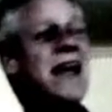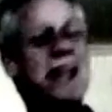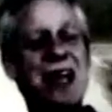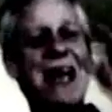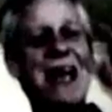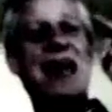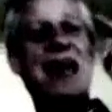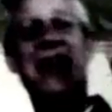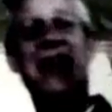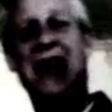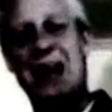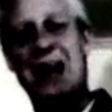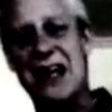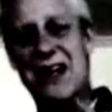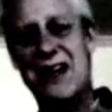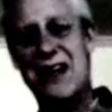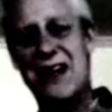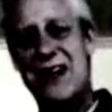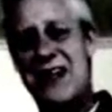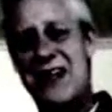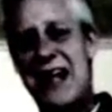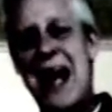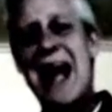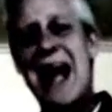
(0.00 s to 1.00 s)
you ain't got a
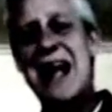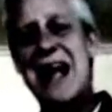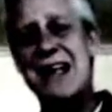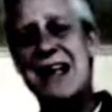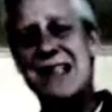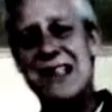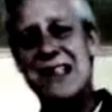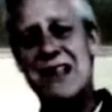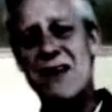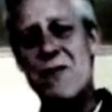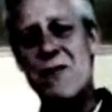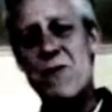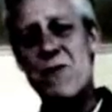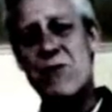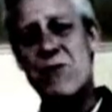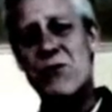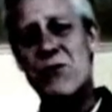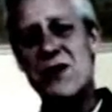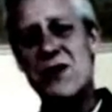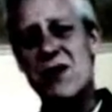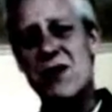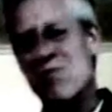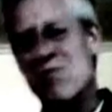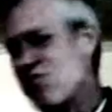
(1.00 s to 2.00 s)
test
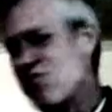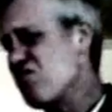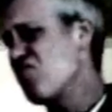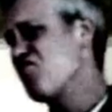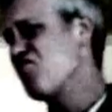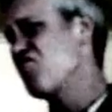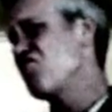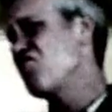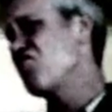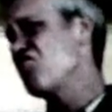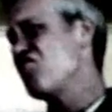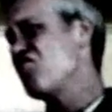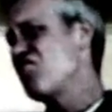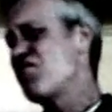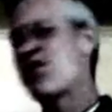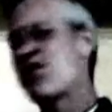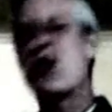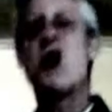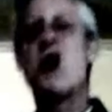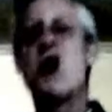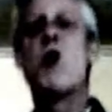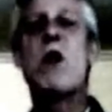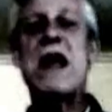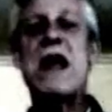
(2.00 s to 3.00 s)

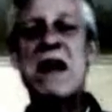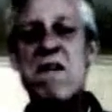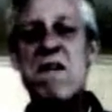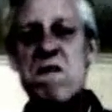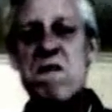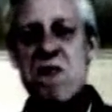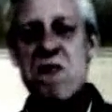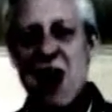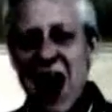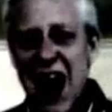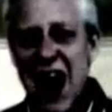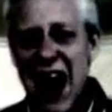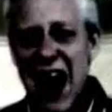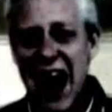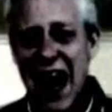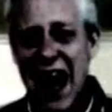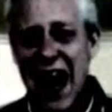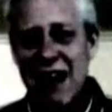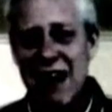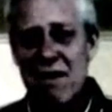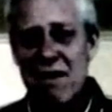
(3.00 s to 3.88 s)
till week 5,